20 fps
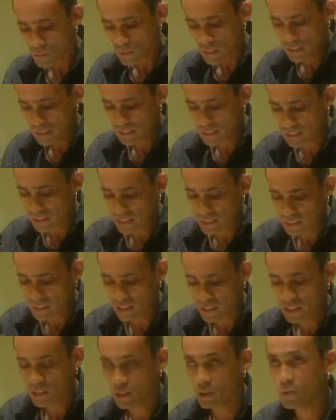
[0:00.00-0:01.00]
is
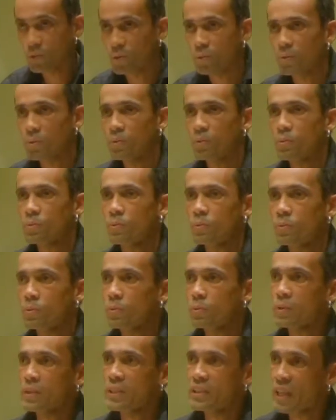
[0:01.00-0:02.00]
dedicated
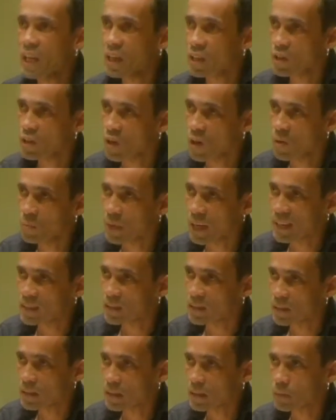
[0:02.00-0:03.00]
to young
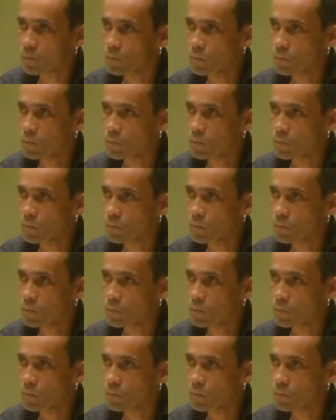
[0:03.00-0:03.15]
combatants.